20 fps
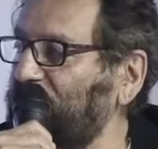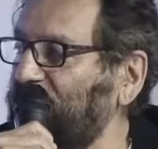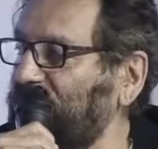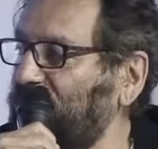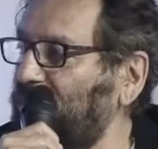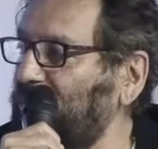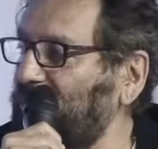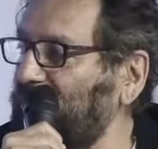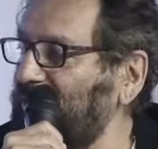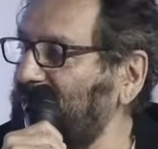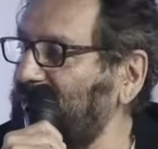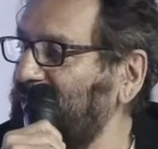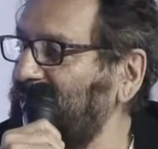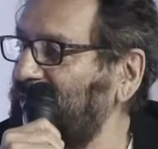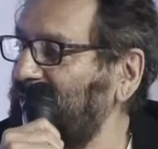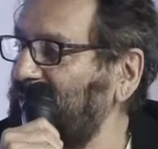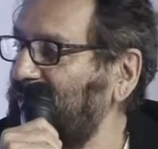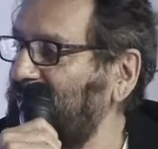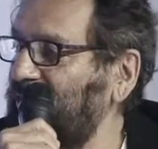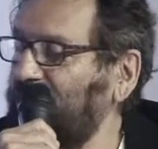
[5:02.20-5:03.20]
stock.
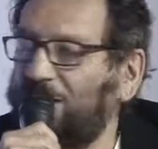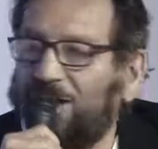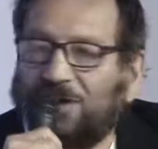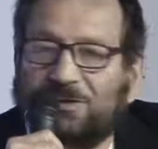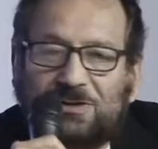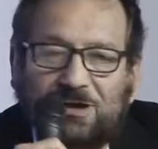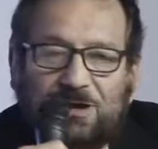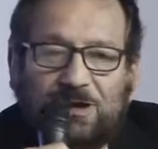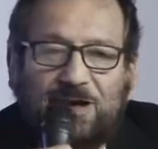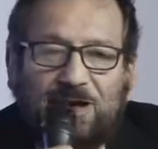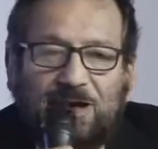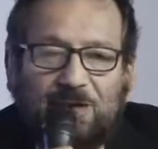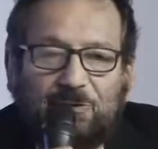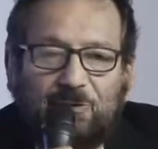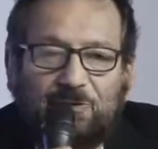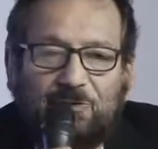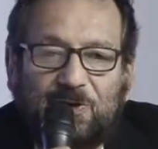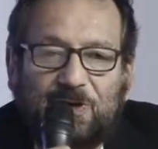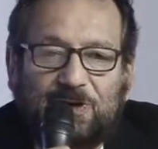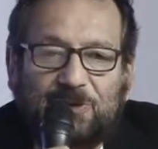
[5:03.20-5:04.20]
And then I had to
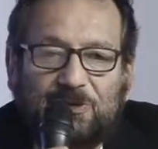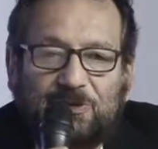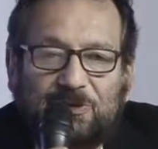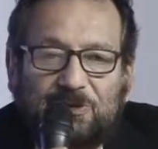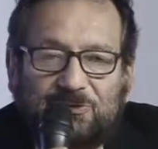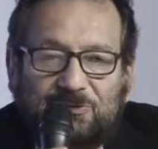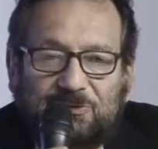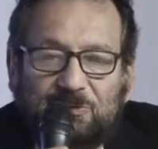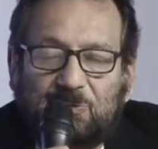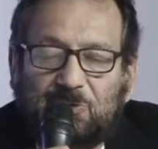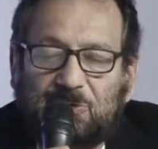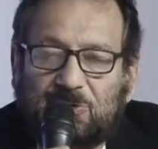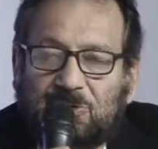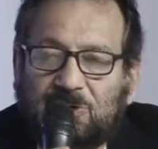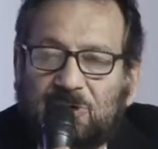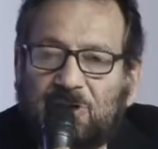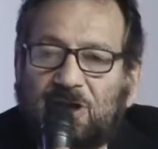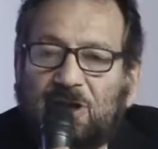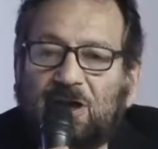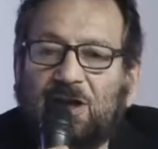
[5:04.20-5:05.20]
find a
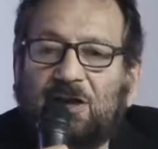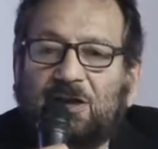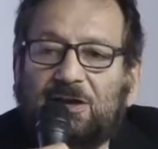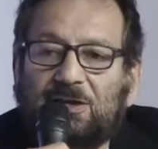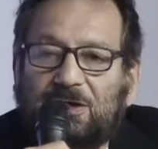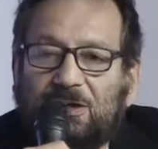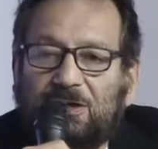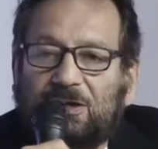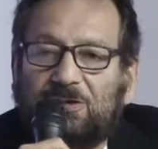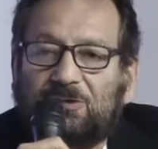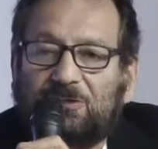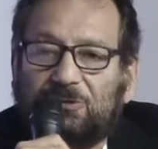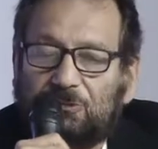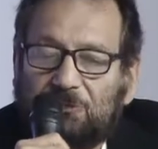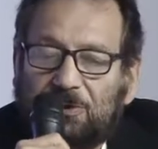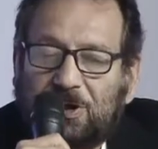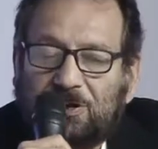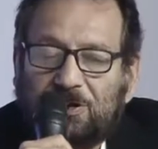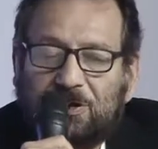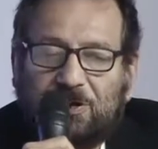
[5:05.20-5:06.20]
distributor.
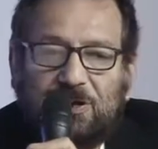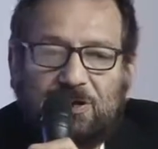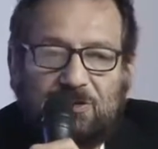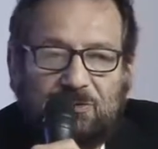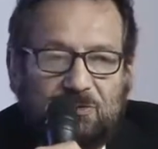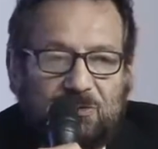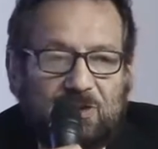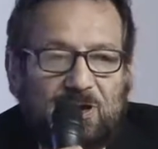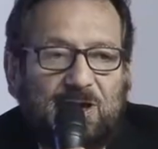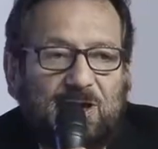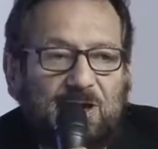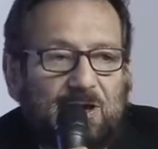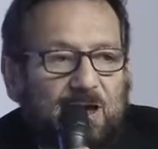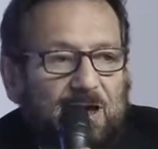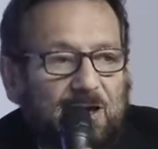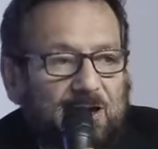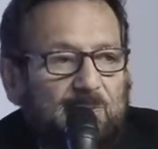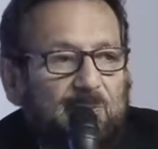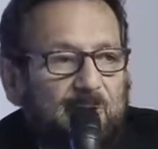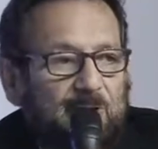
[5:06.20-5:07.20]
Theoretically, today,
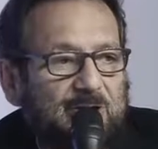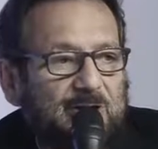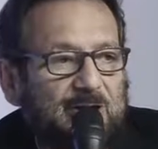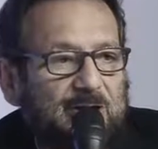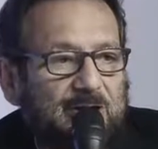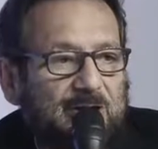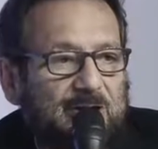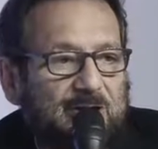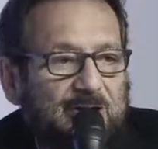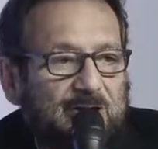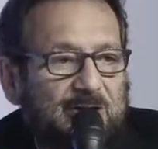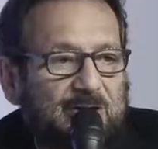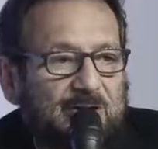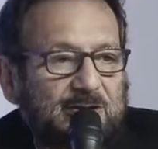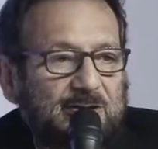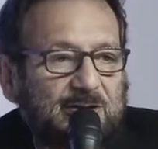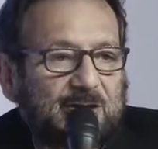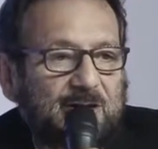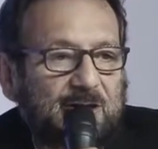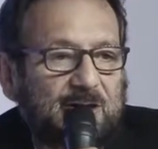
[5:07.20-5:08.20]
anybody
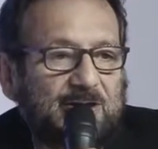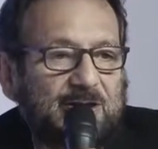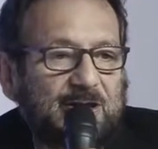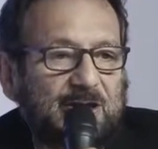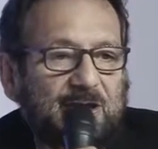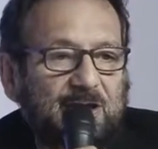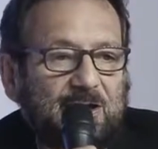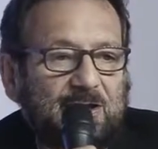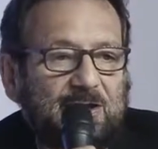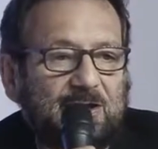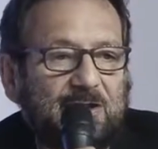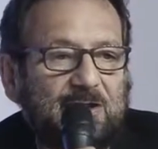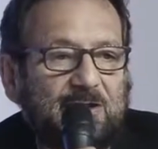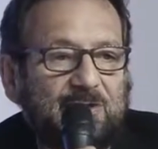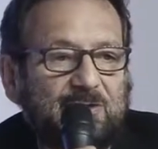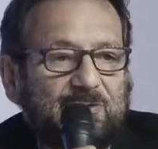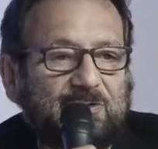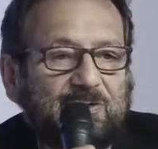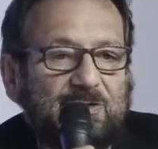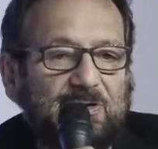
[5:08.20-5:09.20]
here can take
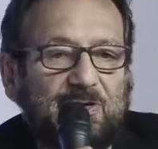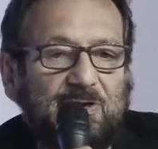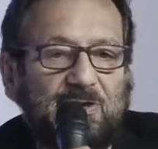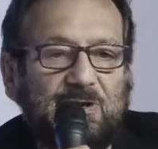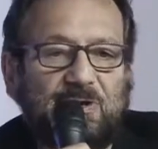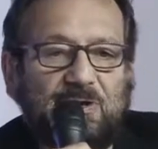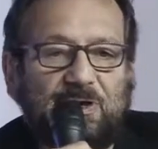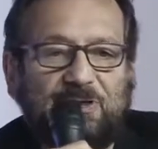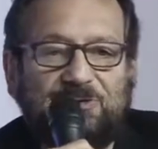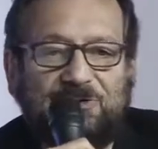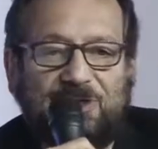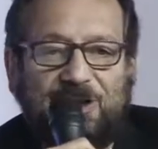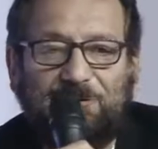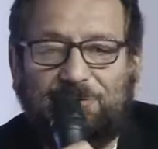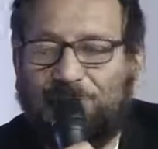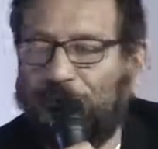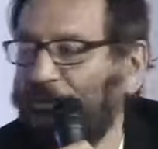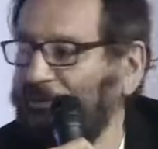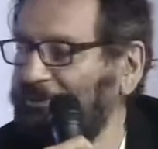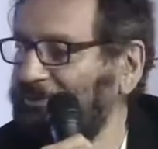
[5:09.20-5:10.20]
a cell
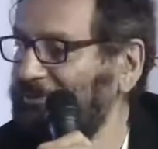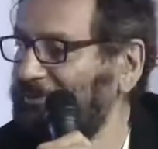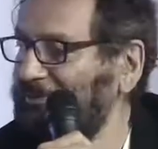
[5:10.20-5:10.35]
phone,